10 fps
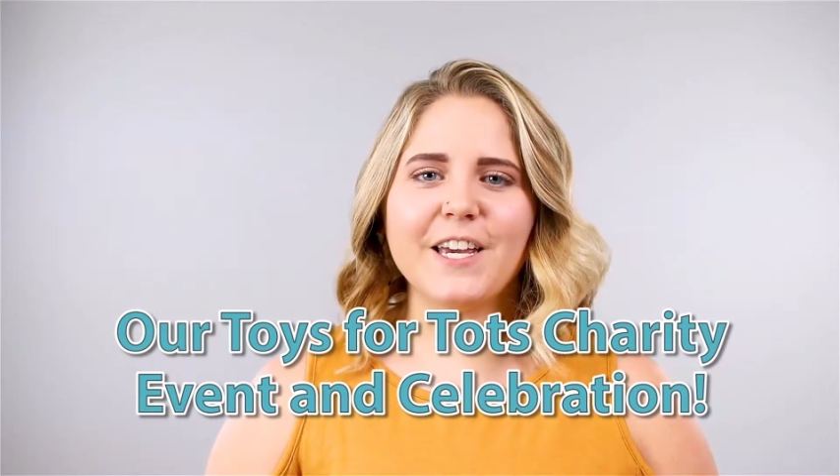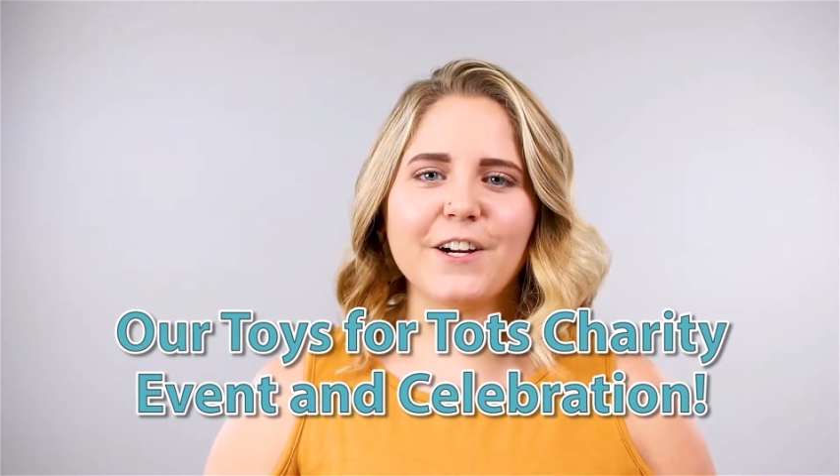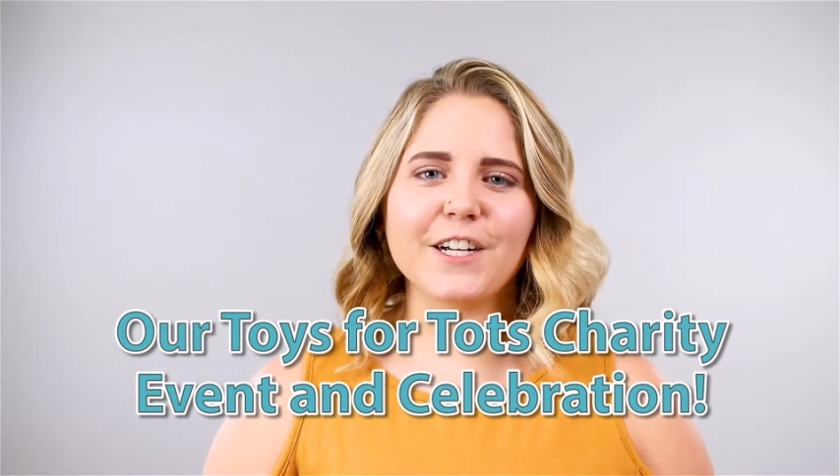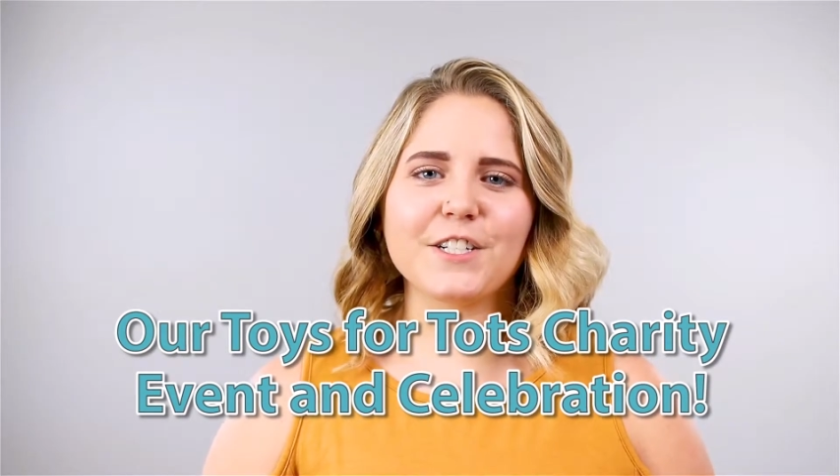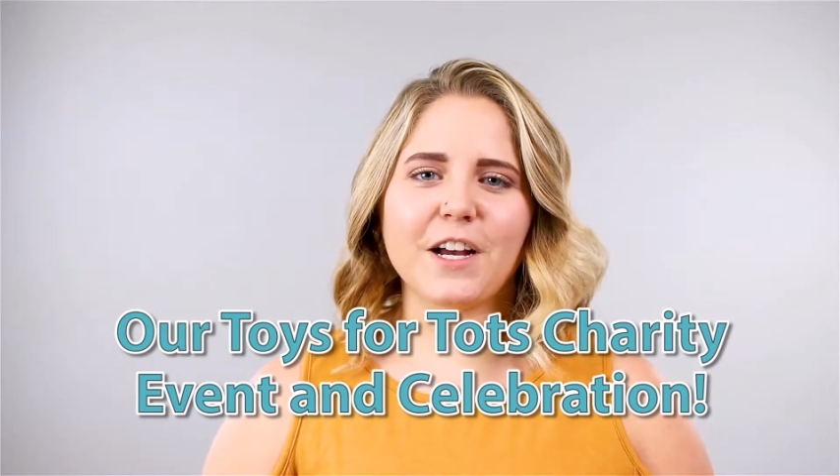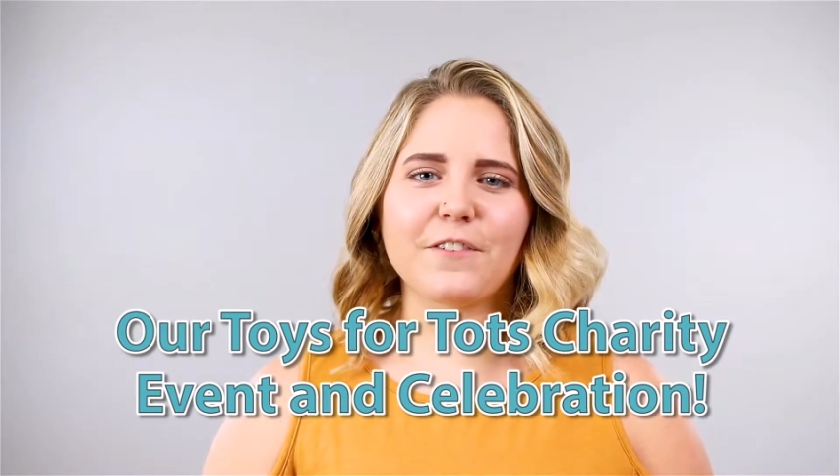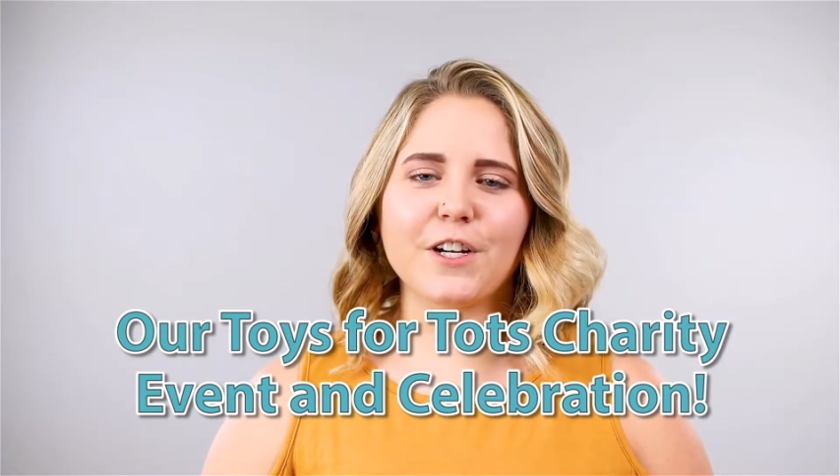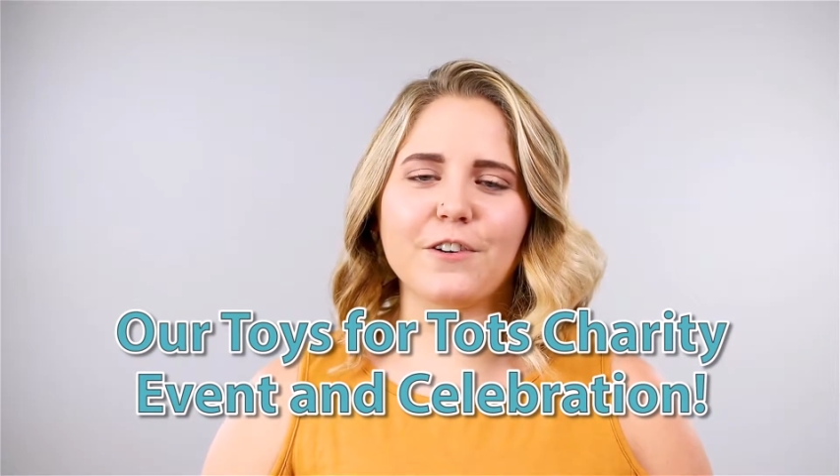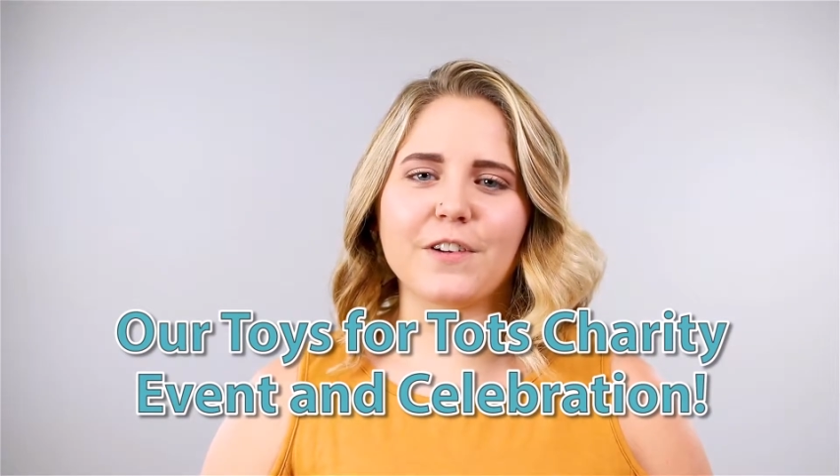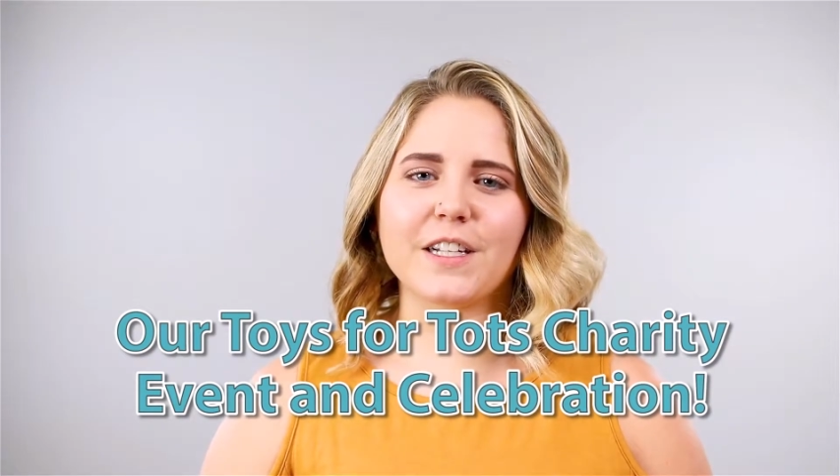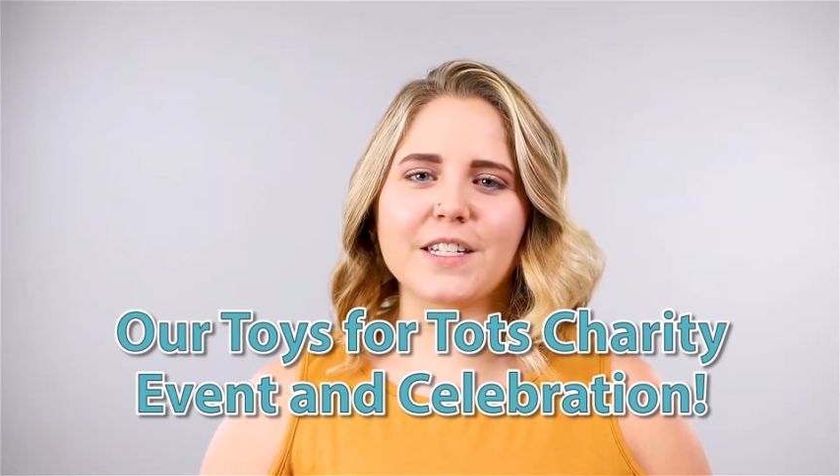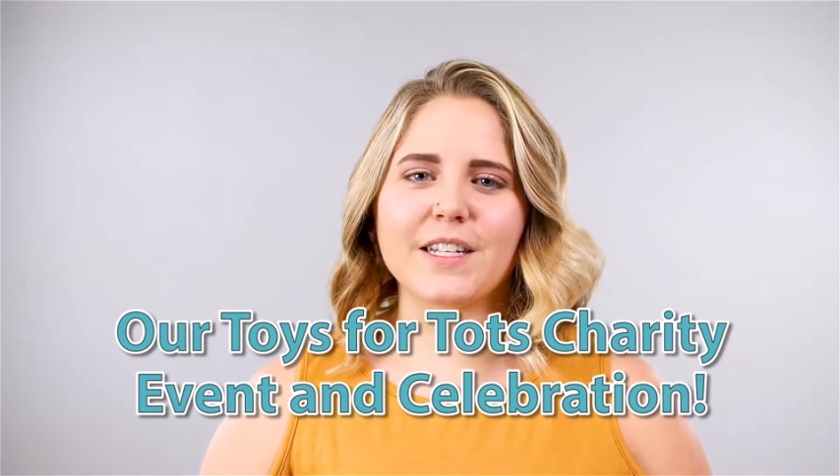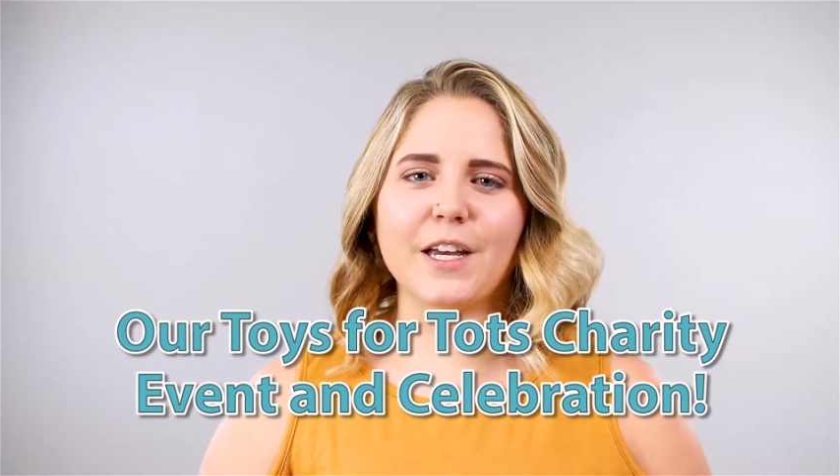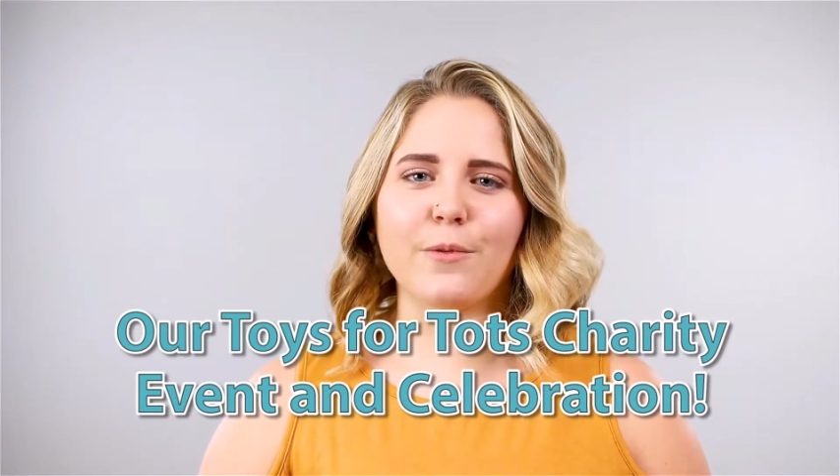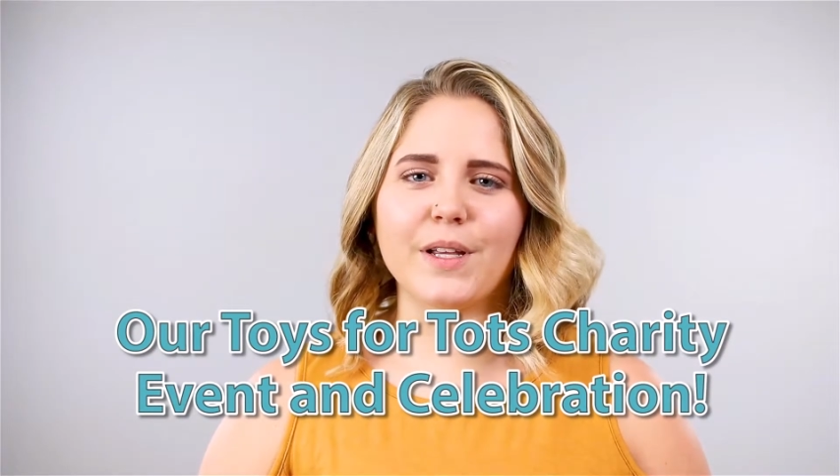Here at Jeff Cook Real Estate,